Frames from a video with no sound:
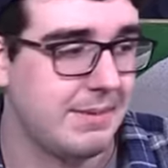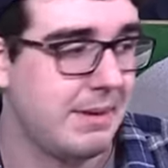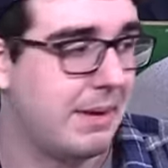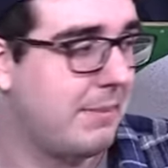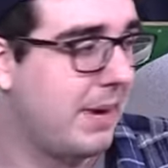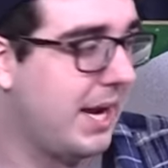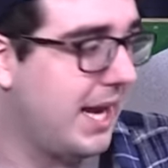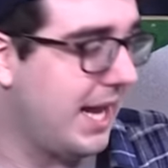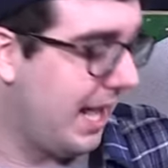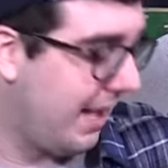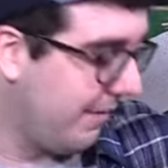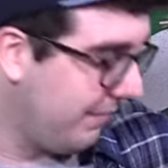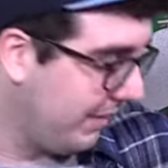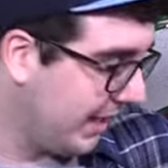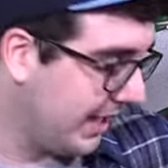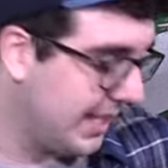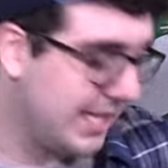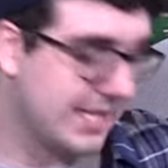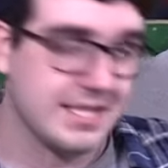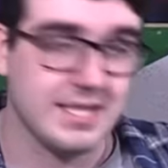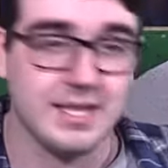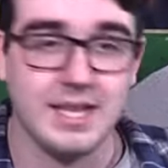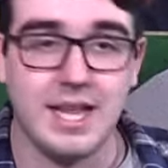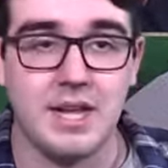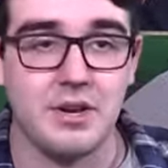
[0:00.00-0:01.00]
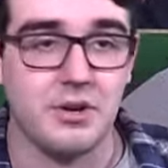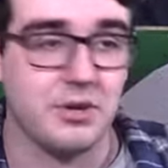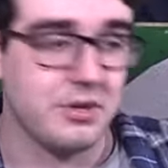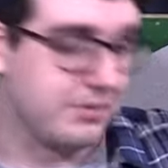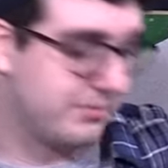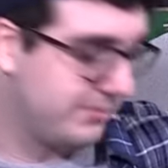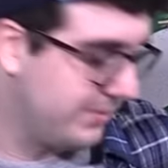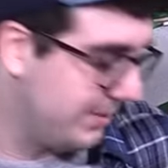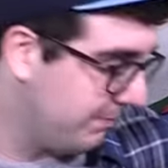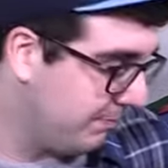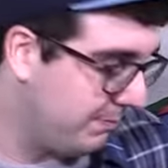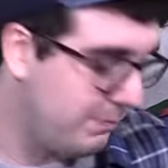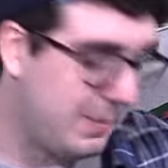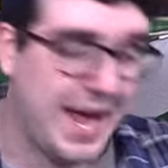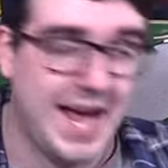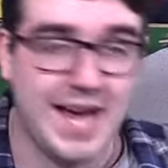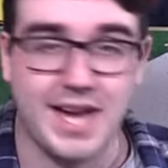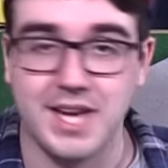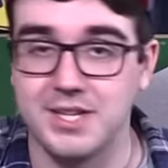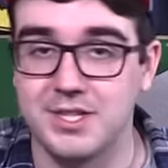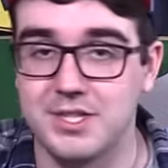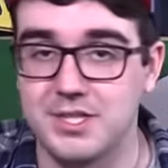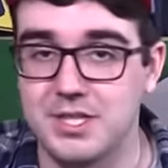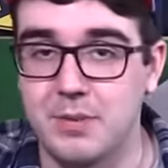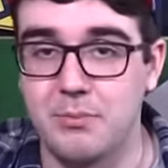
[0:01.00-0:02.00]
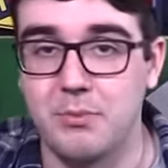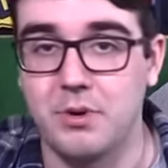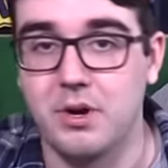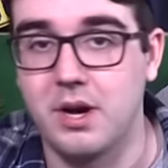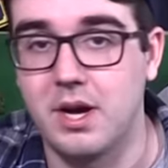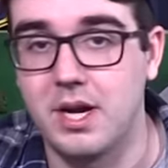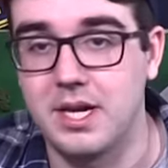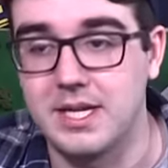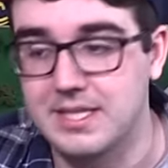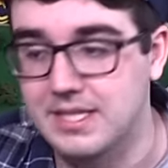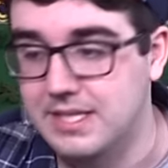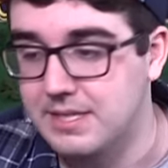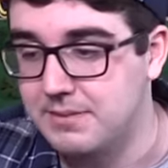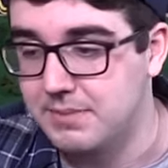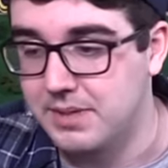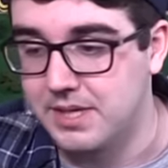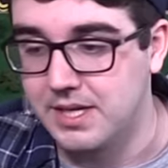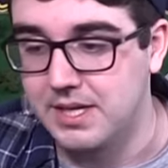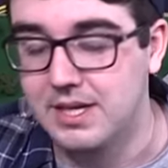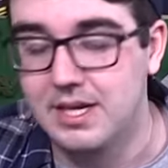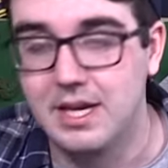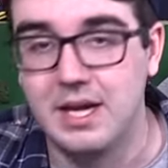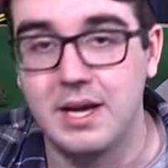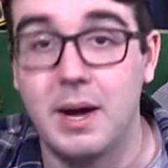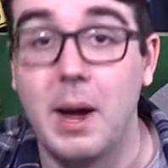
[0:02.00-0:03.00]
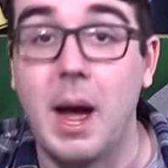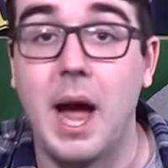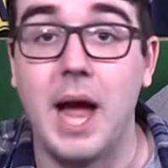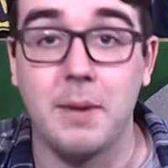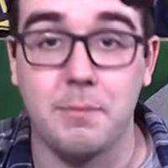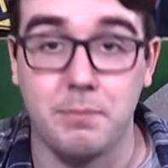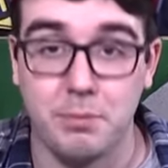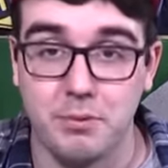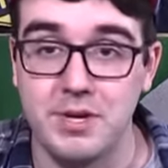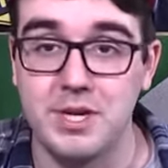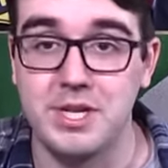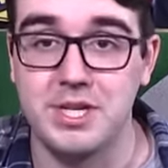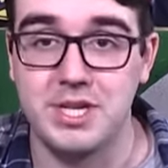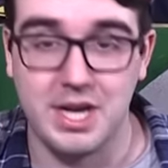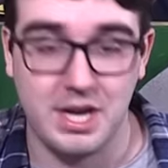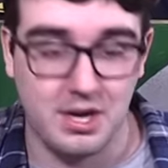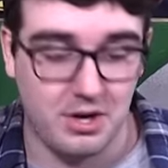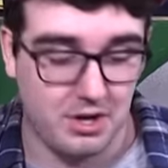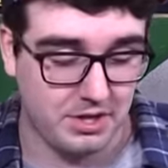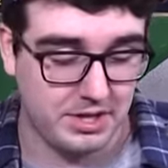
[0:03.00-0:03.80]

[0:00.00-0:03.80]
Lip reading: I might have like his letter package somewhere, honestly, but I appreciate it.